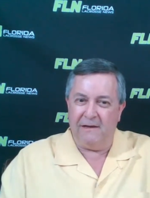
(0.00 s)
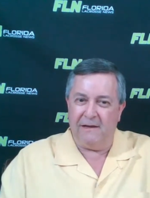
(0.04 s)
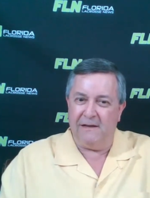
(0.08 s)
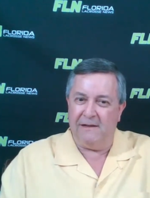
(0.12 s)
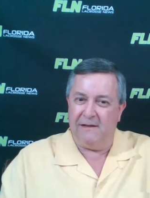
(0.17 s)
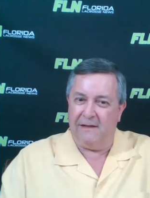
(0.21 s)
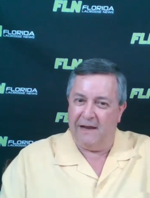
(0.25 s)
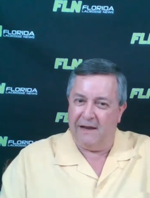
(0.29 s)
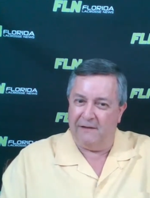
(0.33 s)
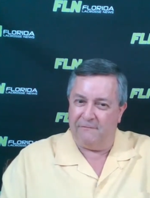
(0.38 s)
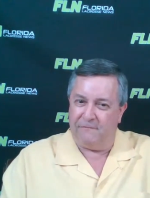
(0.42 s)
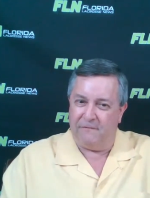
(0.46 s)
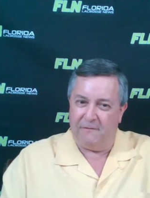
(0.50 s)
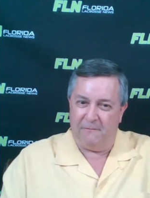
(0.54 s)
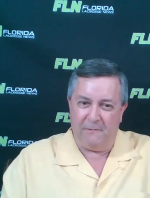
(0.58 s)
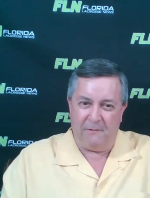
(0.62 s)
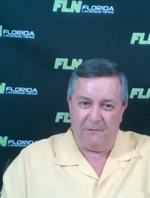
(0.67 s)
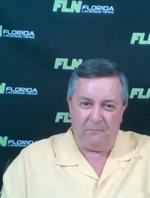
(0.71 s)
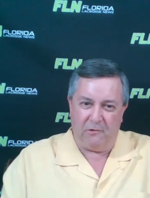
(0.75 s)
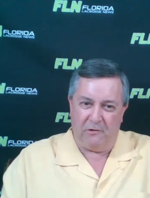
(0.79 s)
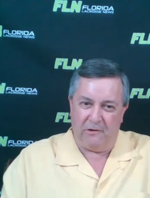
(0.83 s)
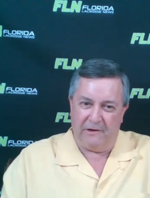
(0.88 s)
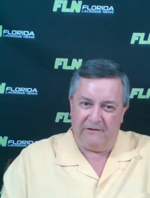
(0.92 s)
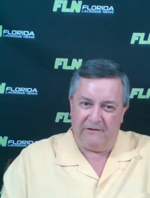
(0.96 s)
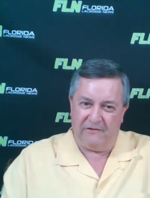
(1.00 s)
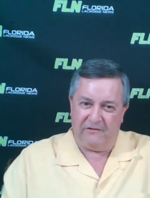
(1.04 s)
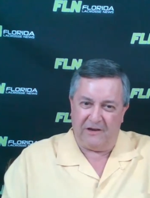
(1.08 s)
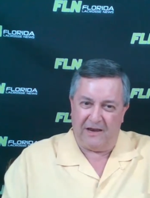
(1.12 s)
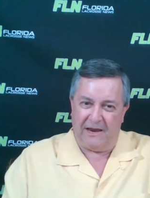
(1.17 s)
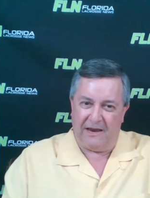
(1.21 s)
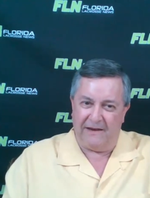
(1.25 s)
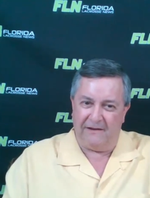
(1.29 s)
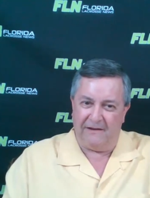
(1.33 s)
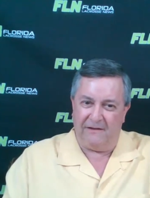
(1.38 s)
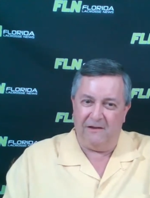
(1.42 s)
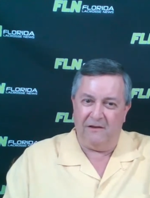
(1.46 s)
and not from the boys'
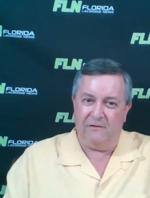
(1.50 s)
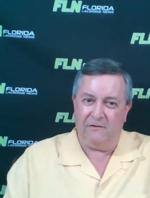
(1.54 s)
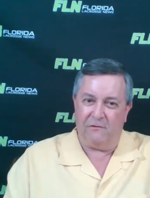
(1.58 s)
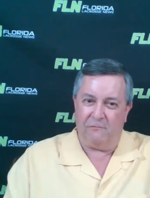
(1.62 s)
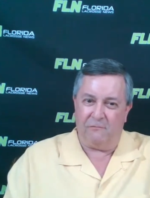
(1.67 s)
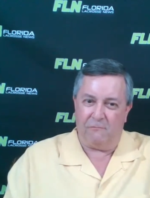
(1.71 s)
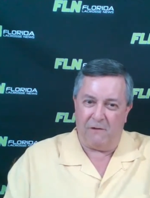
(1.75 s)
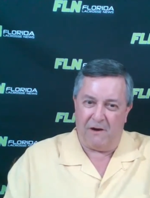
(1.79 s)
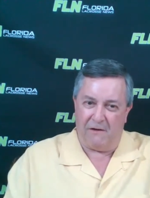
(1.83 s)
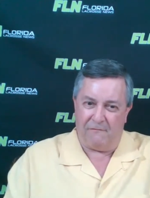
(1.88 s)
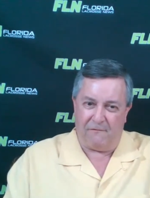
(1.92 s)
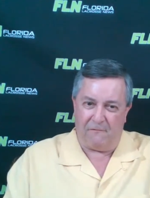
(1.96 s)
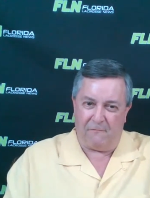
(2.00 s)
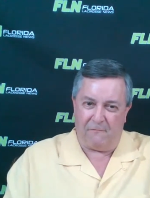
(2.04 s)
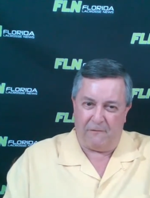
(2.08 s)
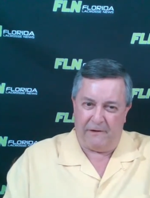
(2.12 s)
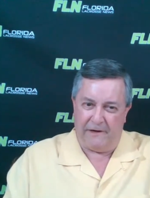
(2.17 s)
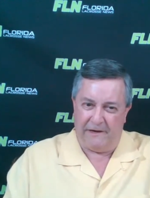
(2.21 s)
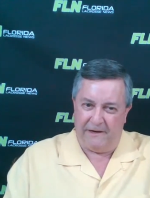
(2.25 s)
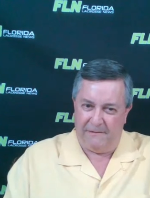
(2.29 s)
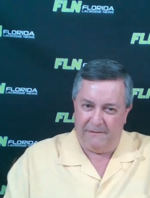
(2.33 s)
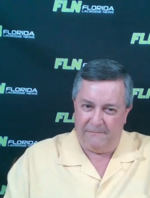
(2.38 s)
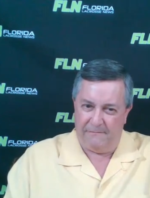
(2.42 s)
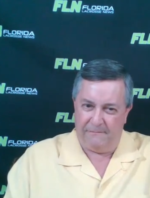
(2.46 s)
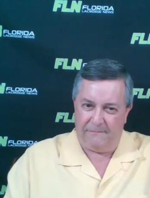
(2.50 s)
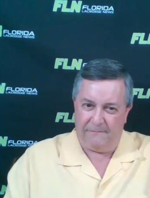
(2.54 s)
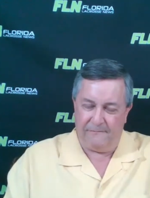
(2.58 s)
side to referee?